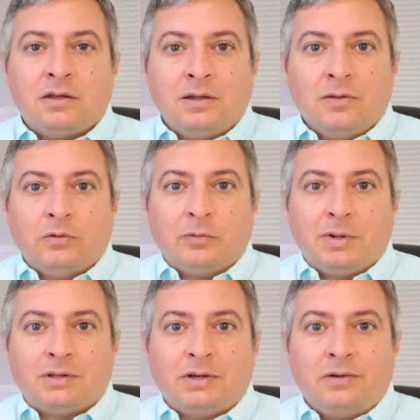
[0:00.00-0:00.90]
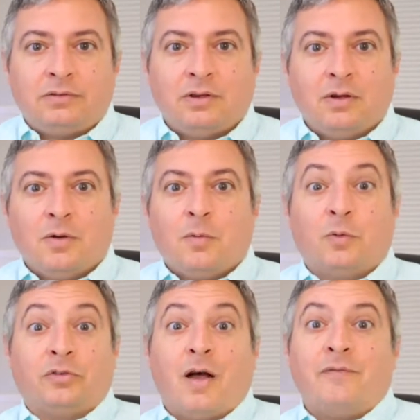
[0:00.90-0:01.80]
in those abilities
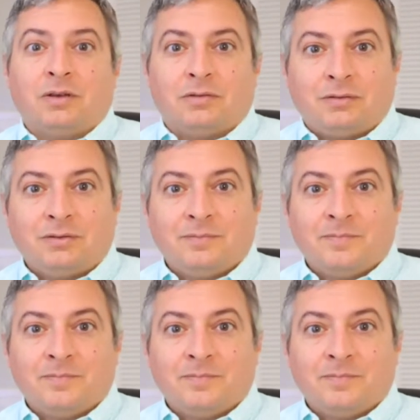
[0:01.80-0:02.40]
was obvious.